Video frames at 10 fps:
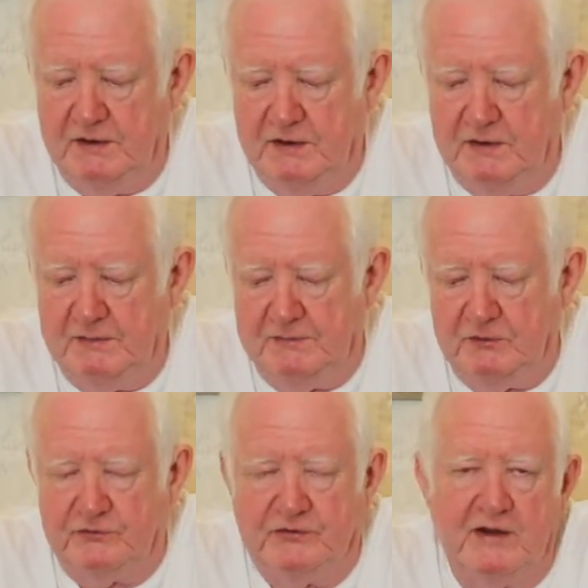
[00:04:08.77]
It maybe
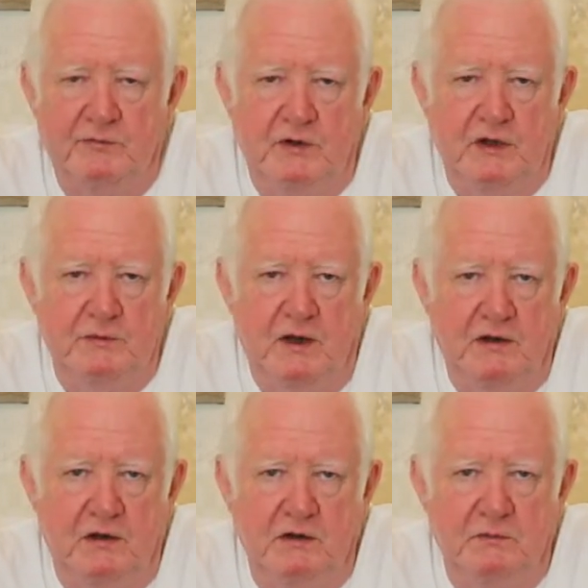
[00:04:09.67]
you'll save money by
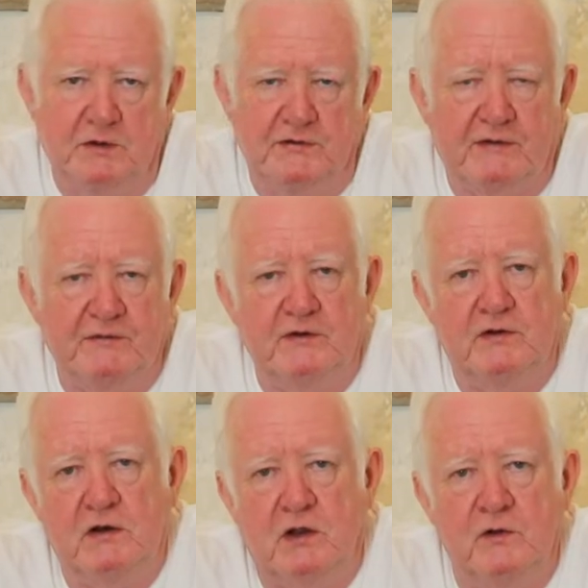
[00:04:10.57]

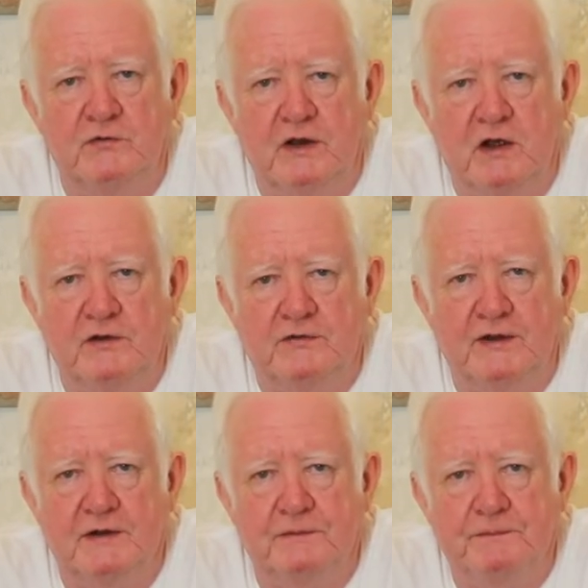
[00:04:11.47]
having cozy nights
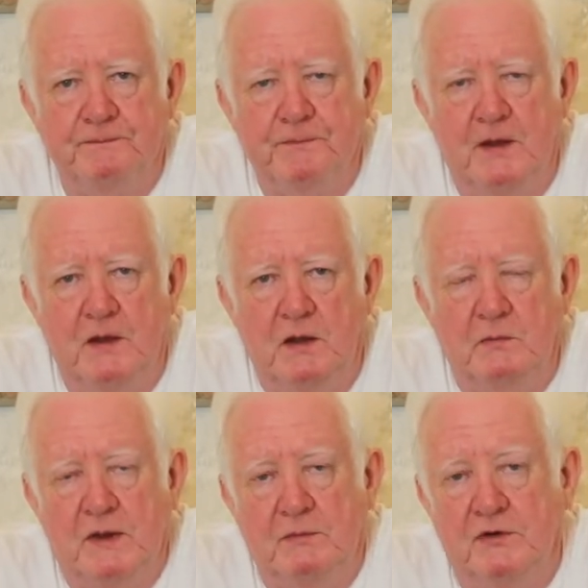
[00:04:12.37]
in.
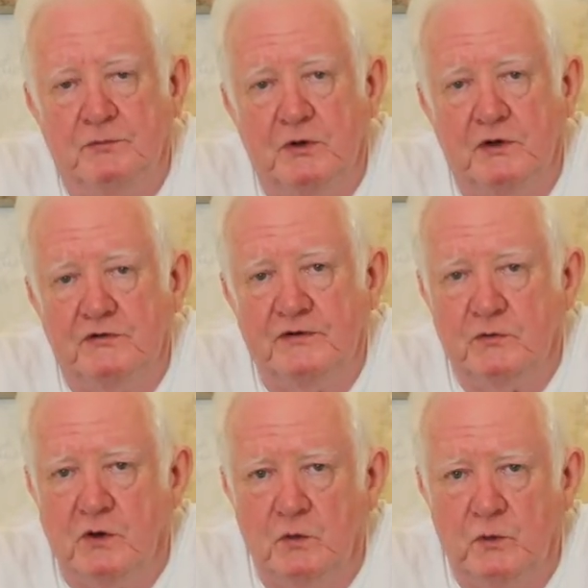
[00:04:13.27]
Maybe this person is
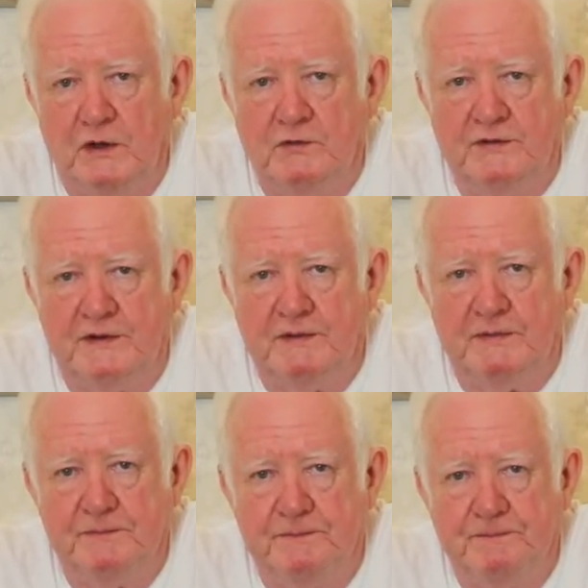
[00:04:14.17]
quite wealthy.
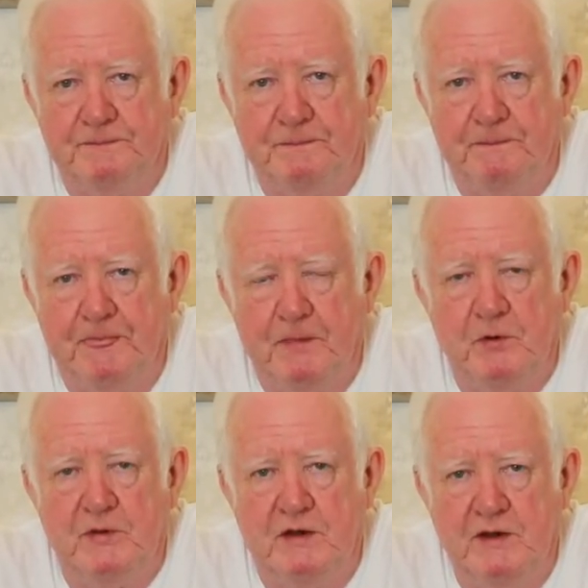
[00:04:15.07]

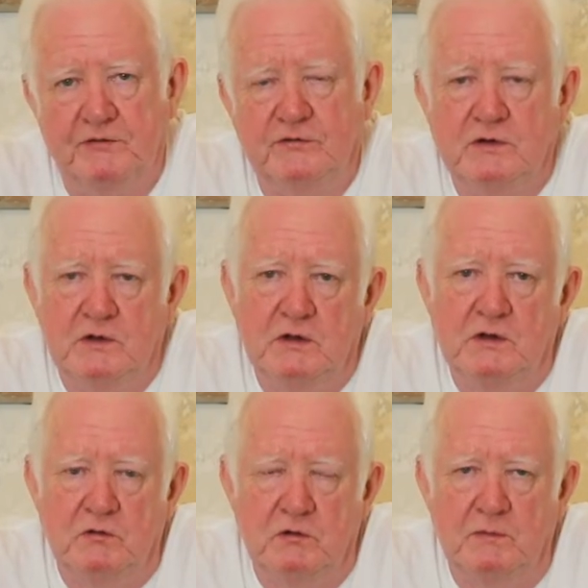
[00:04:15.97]
But there is
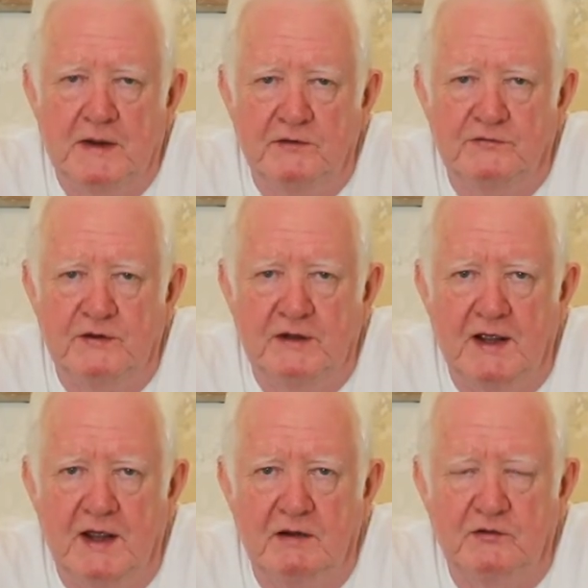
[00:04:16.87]
romance in the
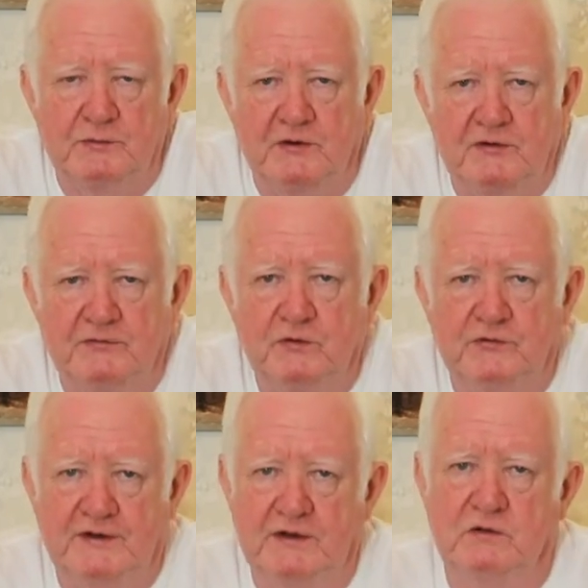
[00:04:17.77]
air, especially if you're
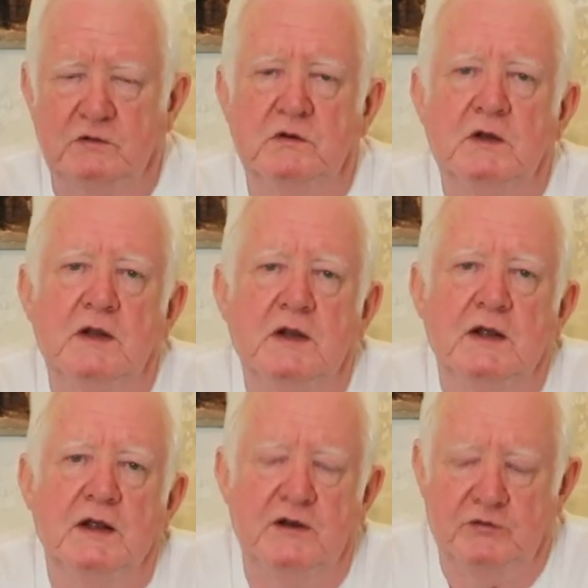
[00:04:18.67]
single
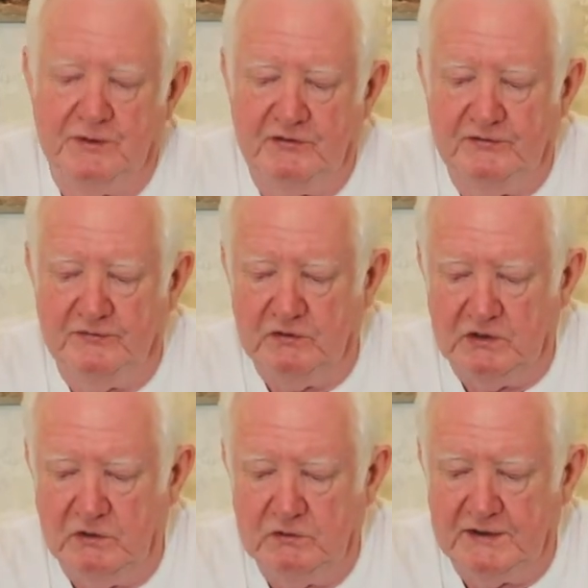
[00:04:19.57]
and especially if you're
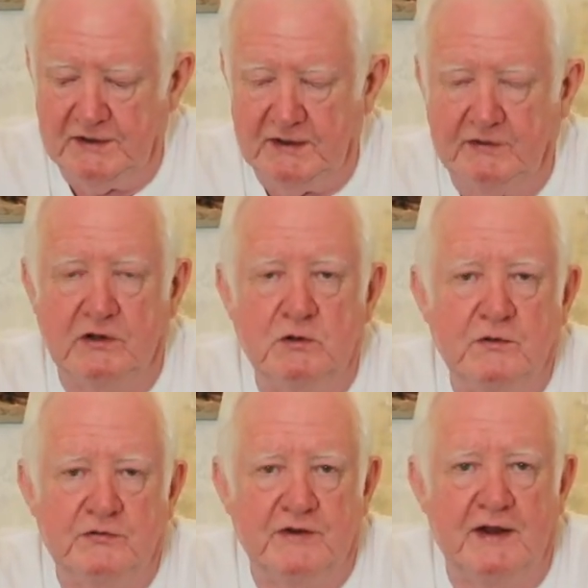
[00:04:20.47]
lonely. And as I
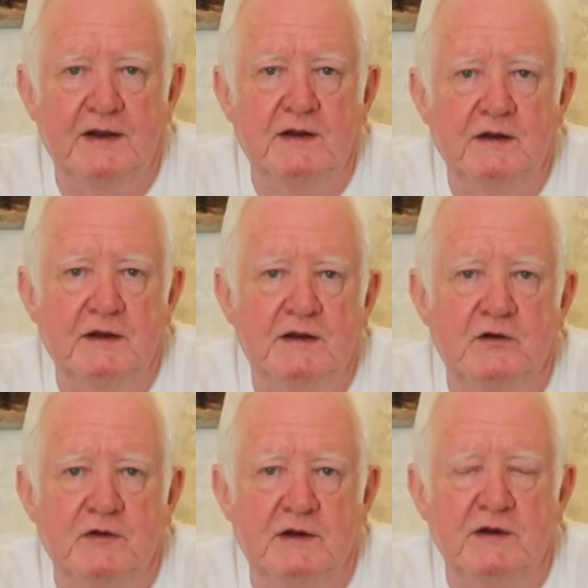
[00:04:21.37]
always say in
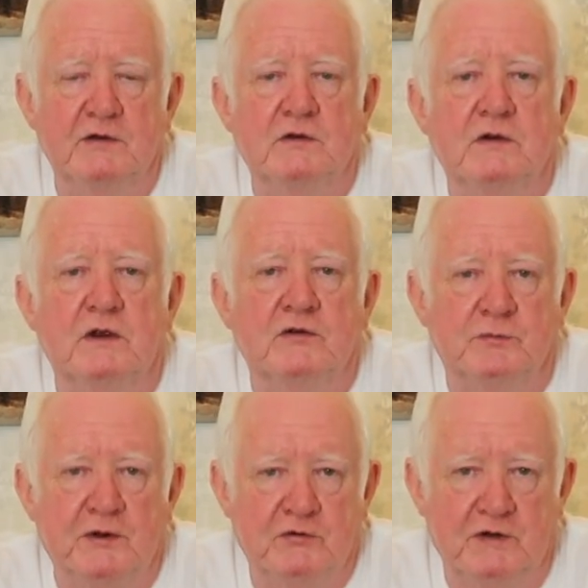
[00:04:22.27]
these readings, a
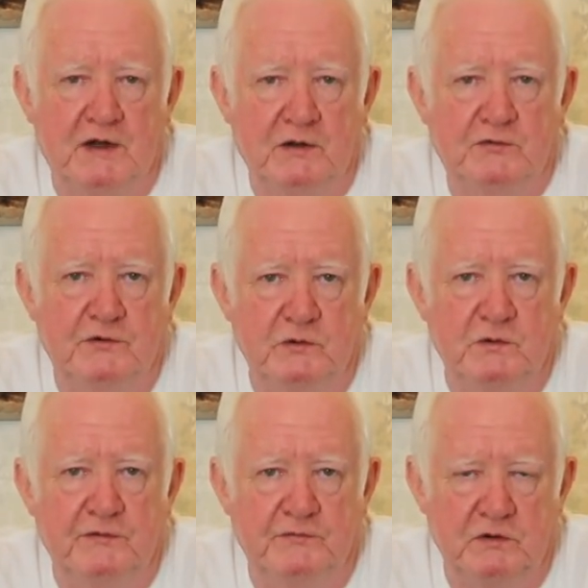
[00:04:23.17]
special hello to you
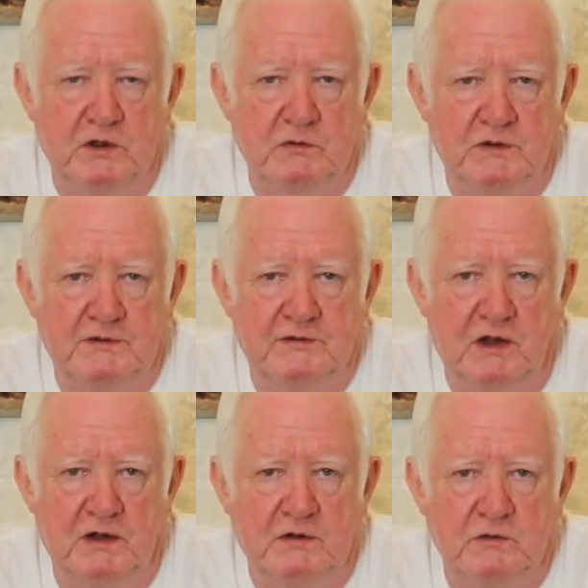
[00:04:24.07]
if you're lonely
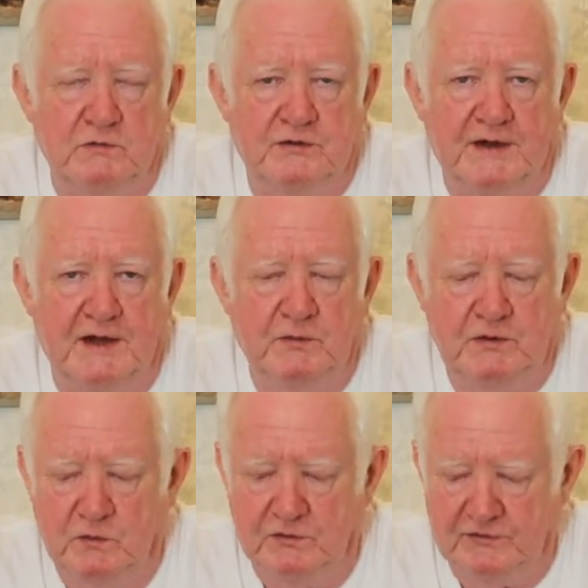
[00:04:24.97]
tonight or today when
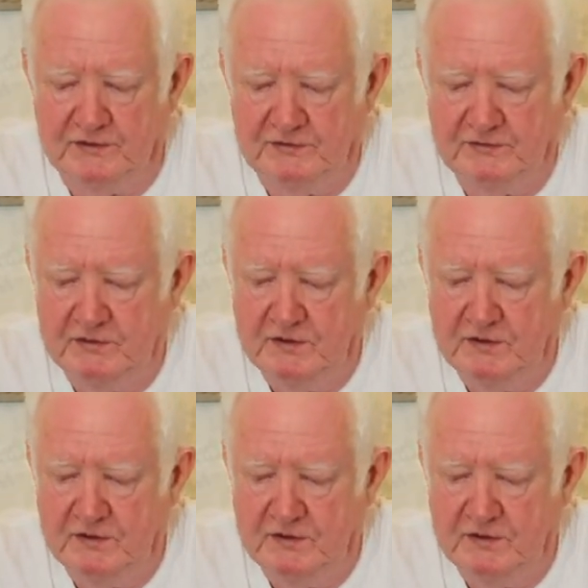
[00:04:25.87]
you watch this.